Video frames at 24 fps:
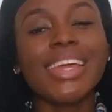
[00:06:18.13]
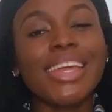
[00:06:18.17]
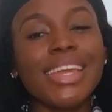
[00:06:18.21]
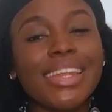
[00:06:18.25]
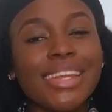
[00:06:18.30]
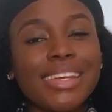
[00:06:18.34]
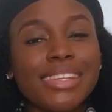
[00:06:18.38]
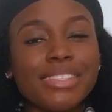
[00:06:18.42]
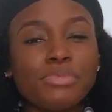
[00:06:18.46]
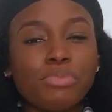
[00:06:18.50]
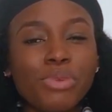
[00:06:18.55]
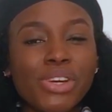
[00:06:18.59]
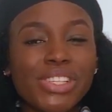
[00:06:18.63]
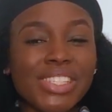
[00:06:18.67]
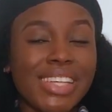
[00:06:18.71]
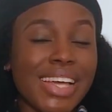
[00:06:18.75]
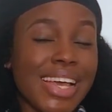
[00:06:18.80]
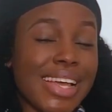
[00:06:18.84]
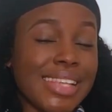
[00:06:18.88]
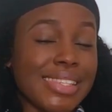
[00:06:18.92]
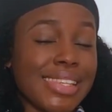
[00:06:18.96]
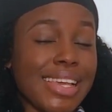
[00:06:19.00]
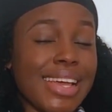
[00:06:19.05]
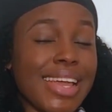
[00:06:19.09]
In as much
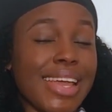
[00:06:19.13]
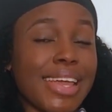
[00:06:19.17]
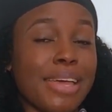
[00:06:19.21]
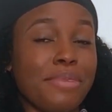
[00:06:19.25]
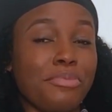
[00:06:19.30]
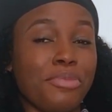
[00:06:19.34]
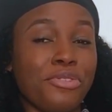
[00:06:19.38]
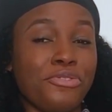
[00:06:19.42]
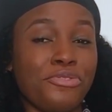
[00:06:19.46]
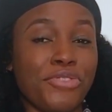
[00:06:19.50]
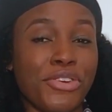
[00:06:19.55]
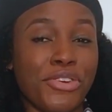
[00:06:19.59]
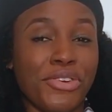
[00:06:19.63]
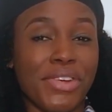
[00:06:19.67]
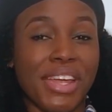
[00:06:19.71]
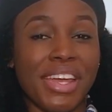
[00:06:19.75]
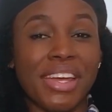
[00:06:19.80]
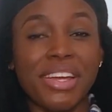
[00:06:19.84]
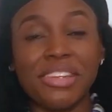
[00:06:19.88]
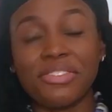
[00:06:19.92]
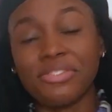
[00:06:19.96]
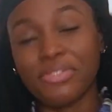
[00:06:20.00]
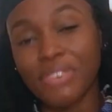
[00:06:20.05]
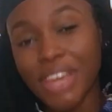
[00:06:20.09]
as I can be
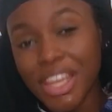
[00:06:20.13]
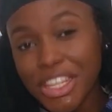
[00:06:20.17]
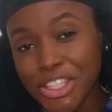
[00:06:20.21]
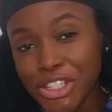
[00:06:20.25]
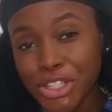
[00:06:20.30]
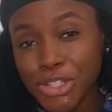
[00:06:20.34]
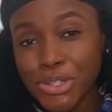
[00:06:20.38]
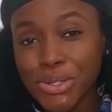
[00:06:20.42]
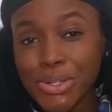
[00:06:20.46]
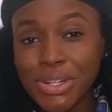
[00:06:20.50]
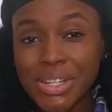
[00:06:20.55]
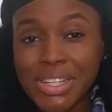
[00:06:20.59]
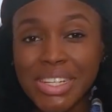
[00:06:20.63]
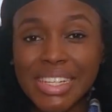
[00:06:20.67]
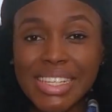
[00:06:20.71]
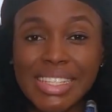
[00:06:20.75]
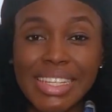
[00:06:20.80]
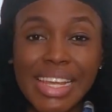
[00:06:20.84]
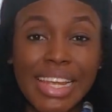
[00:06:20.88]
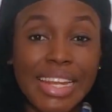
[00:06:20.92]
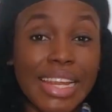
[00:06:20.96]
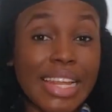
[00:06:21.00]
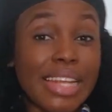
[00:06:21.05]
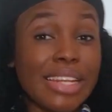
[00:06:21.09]
very
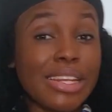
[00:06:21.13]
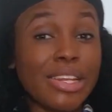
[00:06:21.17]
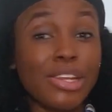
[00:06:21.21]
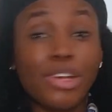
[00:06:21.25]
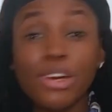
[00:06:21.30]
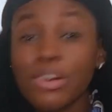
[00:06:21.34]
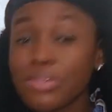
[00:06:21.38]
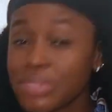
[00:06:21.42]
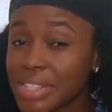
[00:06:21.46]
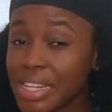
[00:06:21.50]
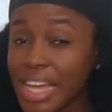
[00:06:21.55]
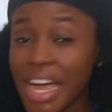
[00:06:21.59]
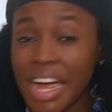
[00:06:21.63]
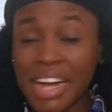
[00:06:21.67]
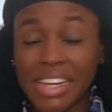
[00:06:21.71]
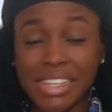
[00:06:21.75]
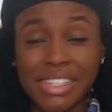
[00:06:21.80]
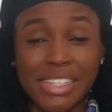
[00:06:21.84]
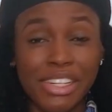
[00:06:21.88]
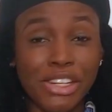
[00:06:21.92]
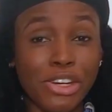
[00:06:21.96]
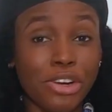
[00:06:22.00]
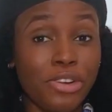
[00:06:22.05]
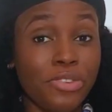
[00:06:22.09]
adventurous and I love the
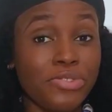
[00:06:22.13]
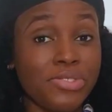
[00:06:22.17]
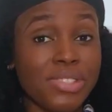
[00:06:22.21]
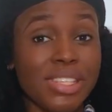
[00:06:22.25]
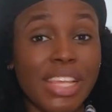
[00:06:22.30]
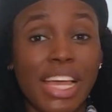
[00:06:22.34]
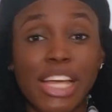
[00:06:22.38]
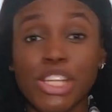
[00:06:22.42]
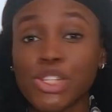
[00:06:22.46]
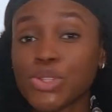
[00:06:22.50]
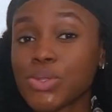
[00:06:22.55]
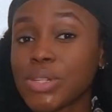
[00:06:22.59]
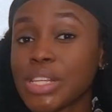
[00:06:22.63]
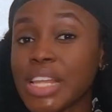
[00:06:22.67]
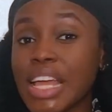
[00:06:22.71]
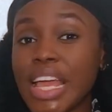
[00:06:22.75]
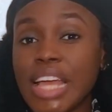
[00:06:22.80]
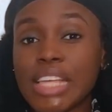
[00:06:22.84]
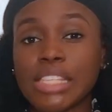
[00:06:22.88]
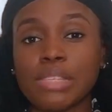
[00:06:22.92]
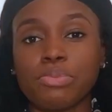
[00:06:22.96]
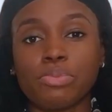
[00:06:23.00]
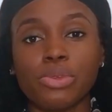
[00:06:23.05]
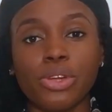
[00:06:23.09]
idea of sexual
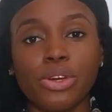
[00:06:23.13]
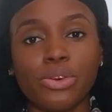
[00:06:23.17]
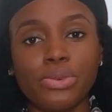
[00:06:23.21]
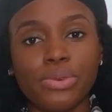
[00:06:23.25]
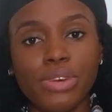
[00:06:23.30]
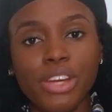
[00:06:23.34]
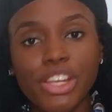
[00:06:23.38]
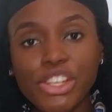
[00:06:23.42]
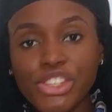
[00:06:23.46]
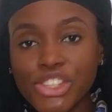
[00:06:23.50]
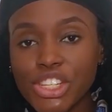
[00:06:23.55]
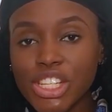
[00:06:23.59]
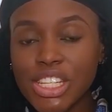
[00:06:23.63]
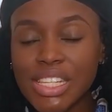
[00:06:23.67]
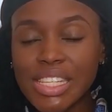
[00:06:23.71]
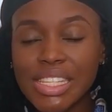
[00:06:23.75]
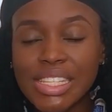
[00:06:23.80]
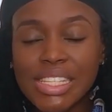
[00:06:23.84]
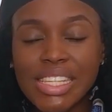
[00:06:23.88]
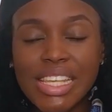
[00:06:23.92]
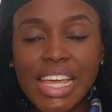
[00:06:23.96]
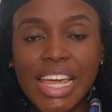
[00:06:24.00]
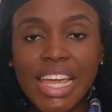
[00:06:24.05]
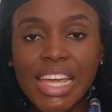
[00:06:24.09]

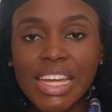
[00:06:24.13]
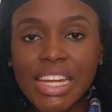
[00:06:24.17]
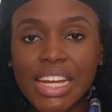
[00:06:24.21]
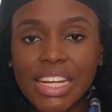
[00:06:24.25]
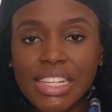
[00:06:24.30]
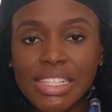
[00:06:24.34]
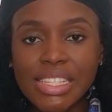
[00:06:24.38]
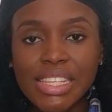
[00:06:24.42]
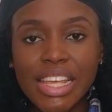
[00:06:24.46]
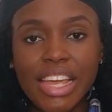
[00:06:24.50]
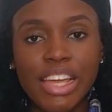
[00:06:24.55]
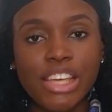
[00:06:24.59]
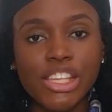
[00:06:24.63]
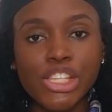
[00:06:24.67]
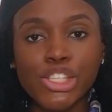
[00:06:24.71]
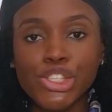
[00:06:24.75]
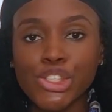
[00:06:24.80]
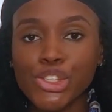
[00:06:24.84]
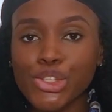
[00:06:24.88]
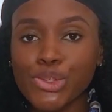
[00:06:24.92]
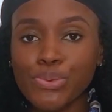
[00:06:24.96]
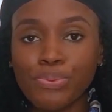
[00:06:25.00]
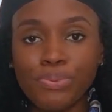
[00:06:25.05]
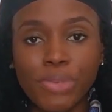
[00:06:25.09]
explorations, anal
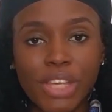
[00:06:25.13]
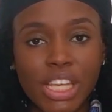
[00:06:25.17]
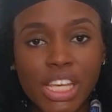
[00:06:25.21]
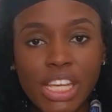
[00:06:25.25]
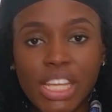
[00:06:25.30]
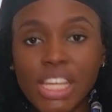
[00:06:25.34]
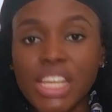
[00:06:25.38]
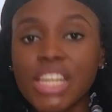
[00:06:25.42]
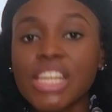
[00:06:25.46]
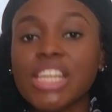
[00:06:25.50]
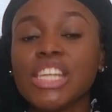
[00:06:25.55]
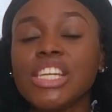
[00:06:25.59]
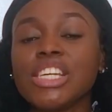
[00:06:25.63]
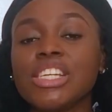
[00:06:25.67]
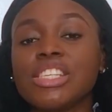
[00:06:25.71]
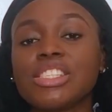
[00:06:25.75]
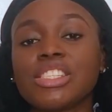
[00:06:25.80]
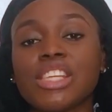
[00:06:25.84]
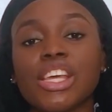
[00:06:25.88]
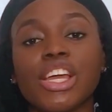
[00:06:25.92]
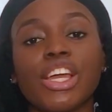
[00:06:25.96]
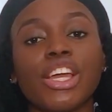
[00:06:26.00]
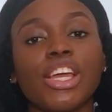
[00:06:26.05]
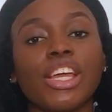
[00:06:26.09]
sex to me
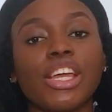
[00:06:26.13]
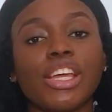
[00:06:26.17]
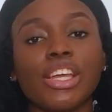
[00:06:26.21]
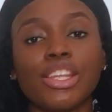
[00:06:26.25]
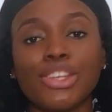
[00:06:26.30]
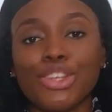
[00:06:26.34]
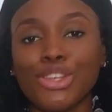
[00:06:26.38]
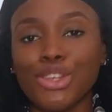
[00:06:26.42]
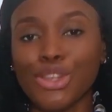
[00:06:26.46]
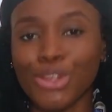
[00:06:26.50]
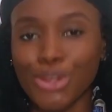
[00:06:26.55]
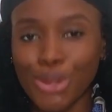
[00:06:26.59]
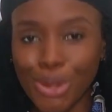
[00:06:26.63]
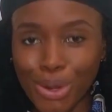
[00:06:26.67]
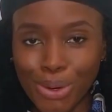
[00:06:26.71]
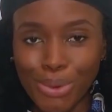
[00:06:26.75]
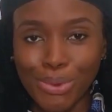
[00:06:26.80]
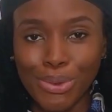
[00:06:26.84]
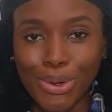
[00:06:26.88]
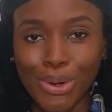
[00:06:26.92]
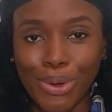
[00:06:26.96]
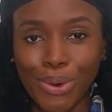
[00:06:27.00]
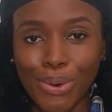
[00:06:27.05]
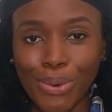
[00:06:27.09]
is a
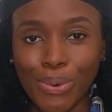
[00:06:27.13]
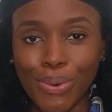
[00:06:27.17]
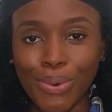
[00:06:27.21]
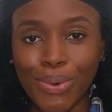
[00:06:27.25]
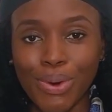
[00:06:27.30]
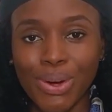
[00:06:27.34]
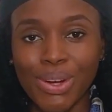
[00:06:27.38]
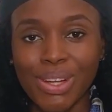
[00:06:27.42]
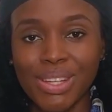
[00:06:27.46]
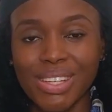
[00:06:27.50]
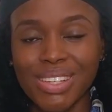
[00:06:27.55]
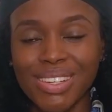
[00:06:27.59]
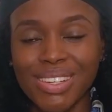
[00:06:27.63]
no-no.